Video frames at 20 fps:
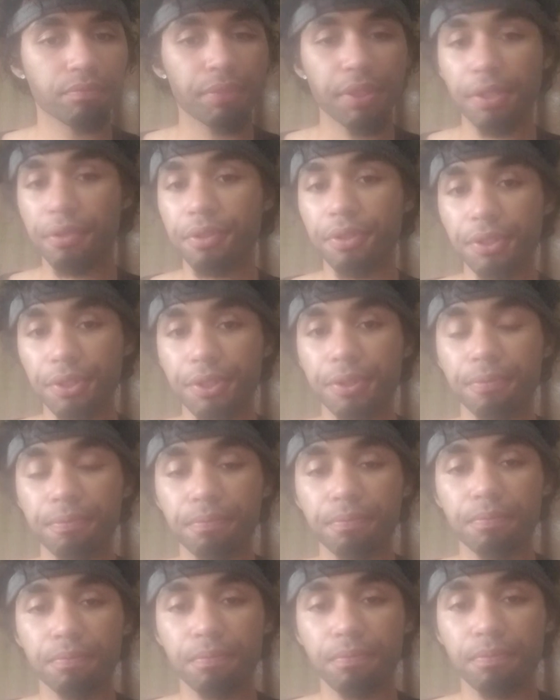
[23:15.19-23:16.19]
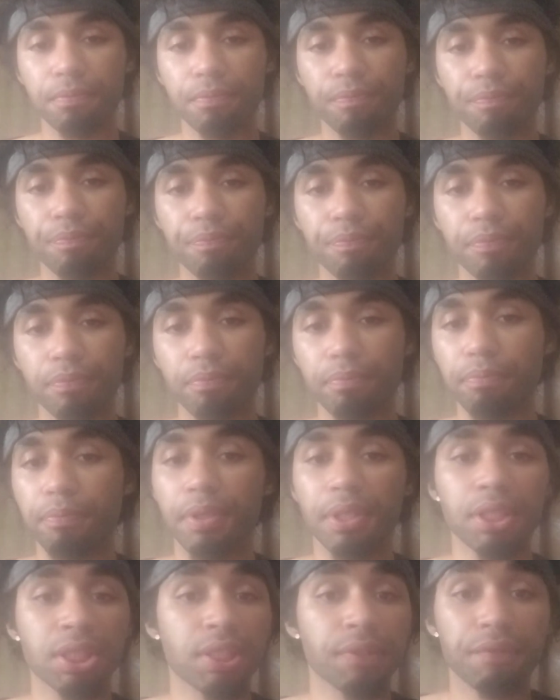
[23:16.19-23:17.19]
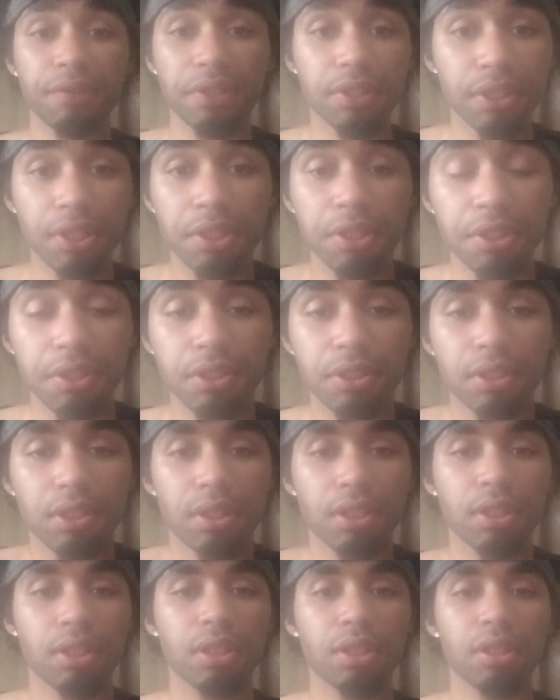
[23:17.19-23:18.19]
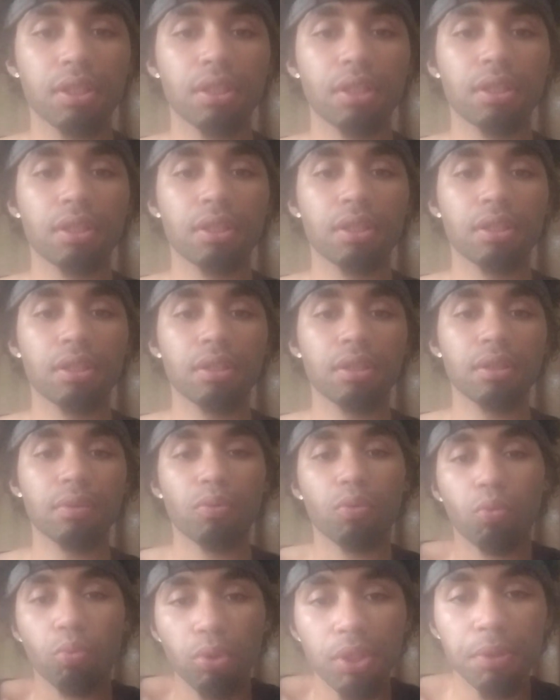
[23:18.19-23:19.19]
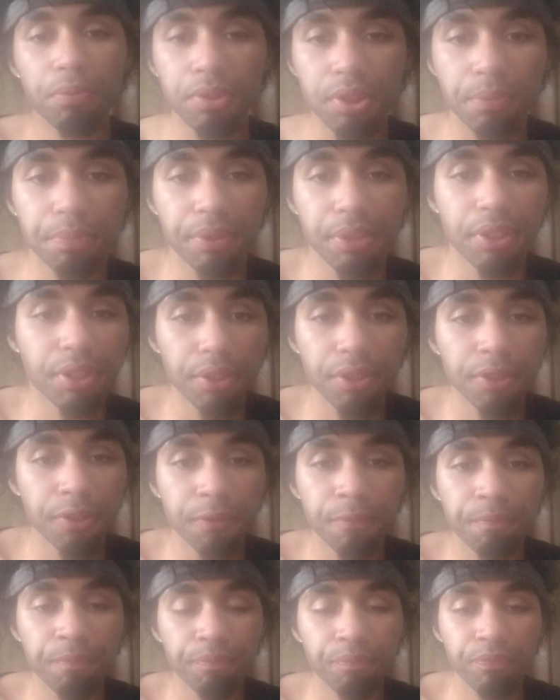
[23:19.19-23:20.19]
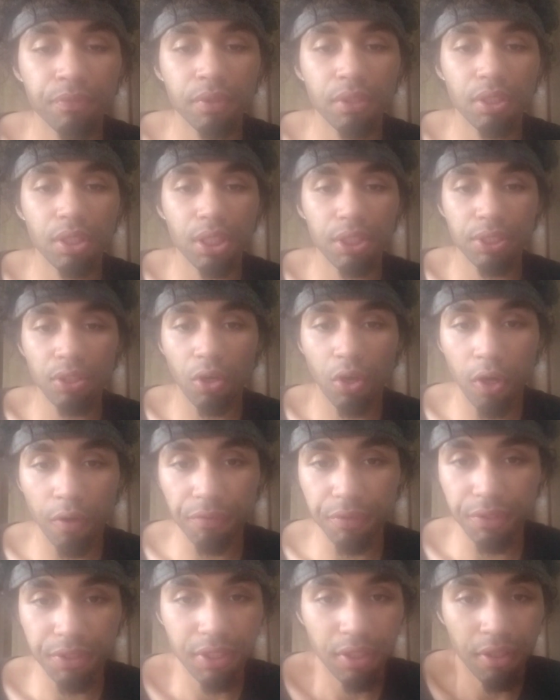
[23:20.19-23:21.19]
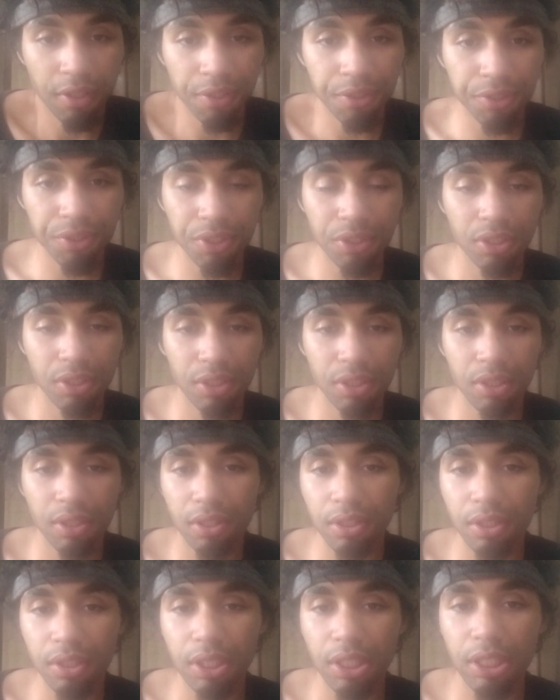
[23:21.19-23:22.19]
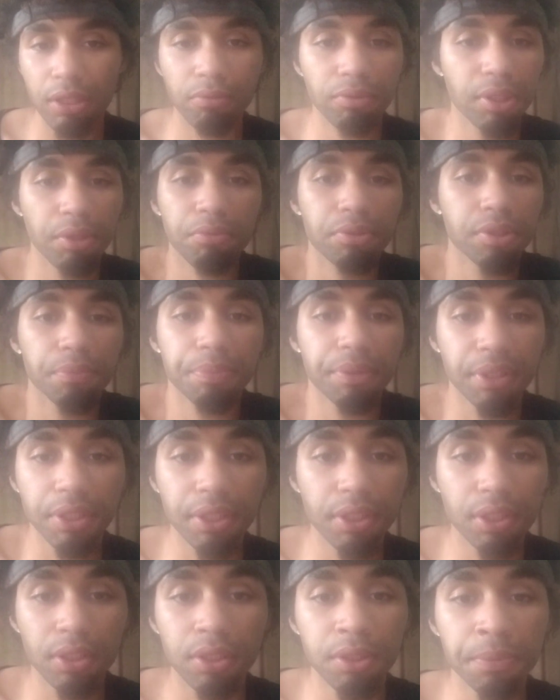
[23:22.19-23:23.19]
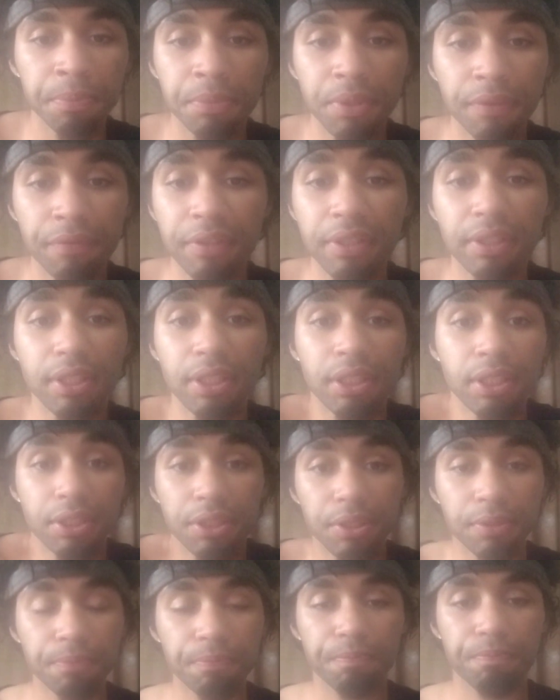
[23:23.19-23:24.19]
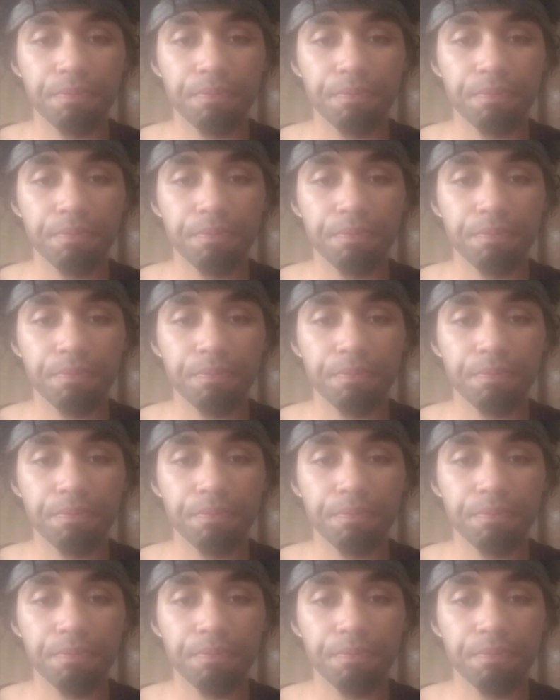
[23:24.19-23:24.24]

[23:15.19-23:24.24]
Period. Because if he didn't, we wouldn't be here. Is it obvious, guys? We wouldn't be here if he didn't.